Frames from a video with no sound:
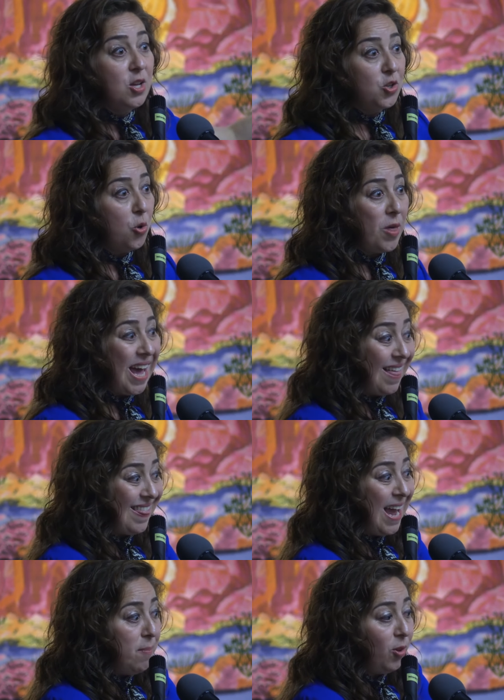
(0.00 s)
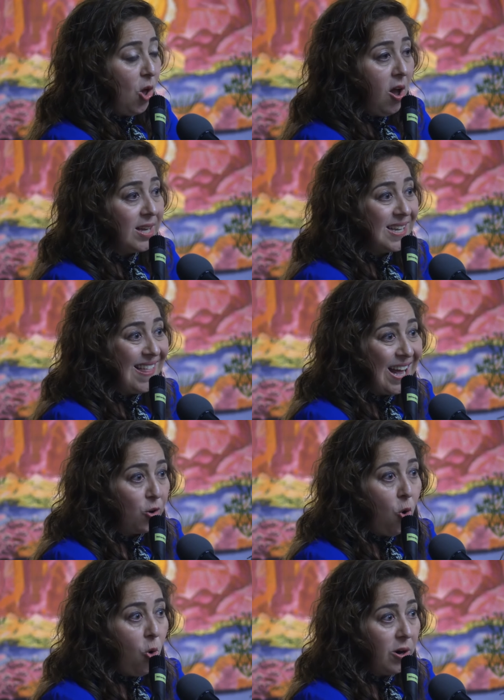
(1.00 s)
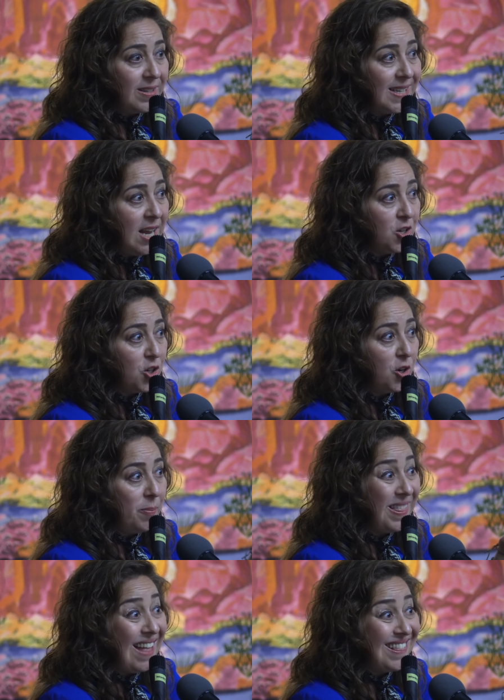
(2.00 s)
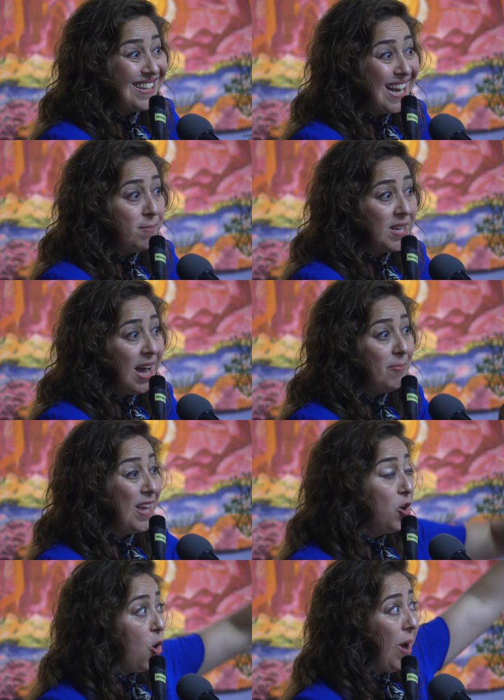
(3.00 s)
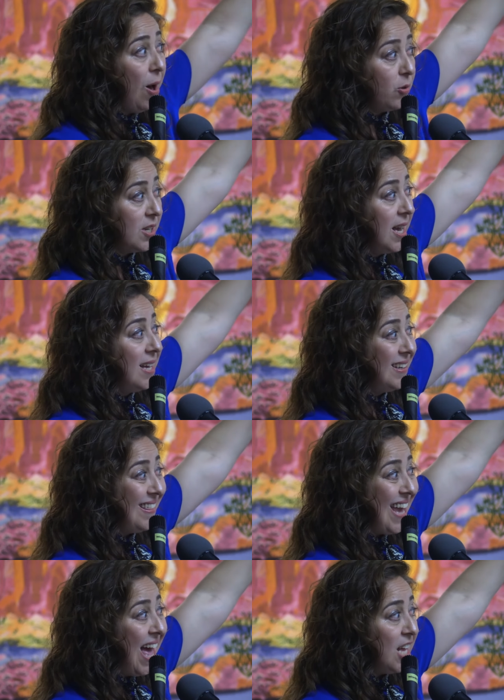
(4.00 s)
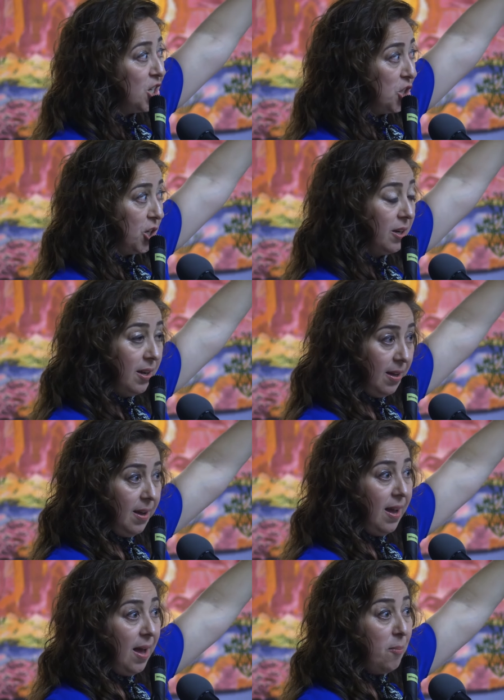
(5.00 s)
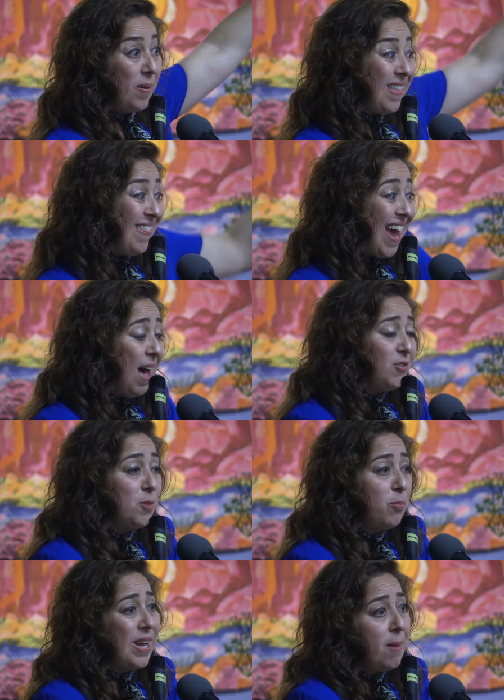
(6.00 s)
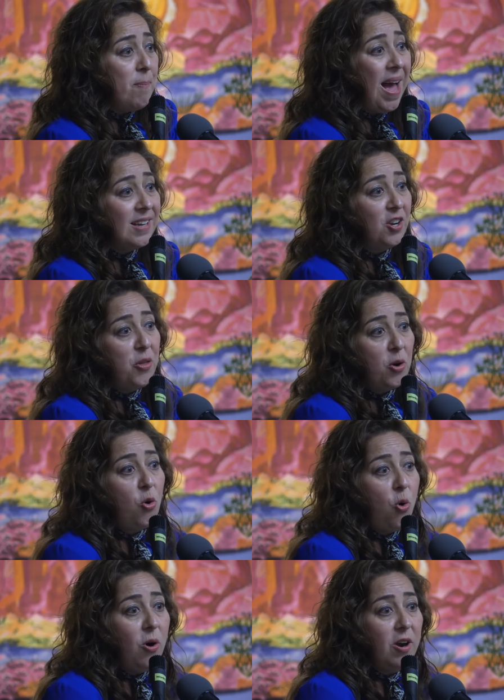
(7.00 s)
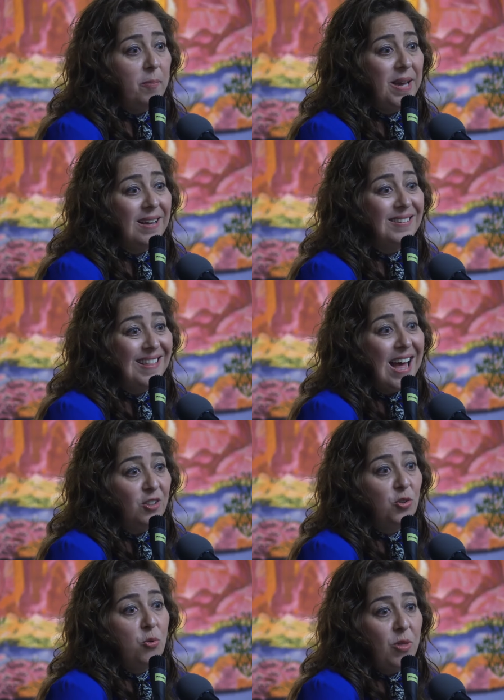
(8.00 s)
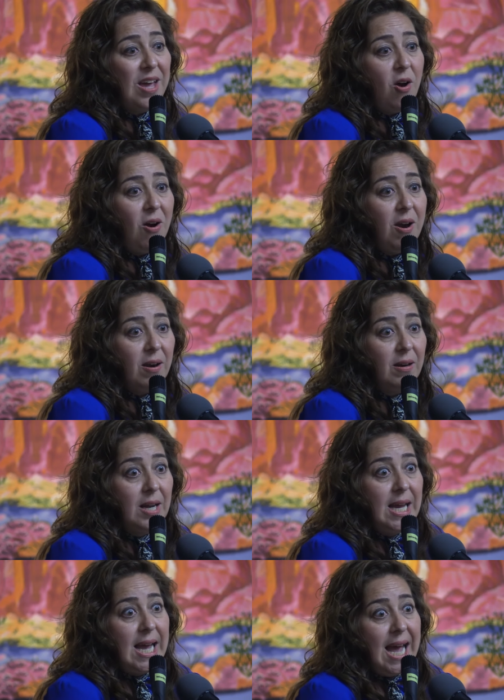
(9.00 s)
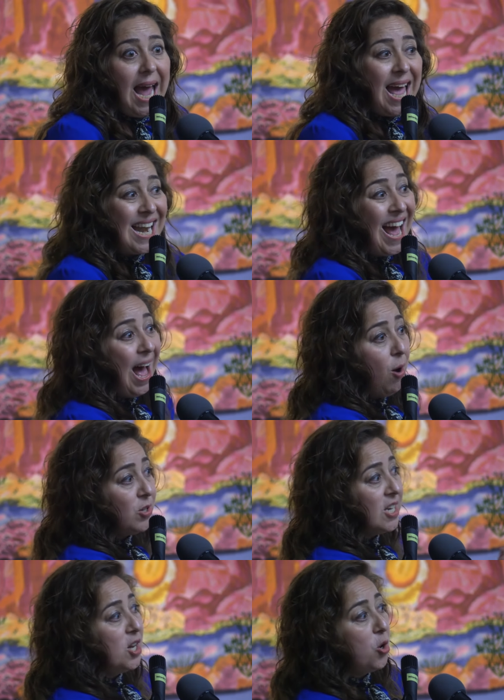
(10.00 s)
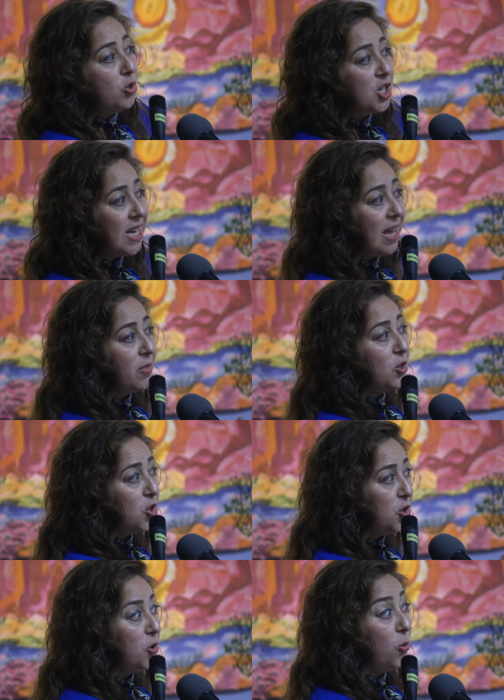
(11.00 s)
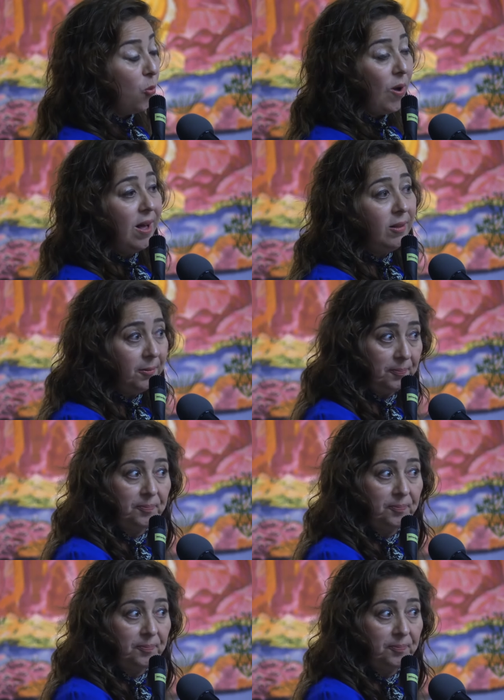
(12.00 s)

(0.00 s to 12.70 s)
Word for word: So they belong to that core center, but at the same time, they go out to the edge. But then they have to bring it back to their core, because that's who they are. And how to negotiate the two? Well,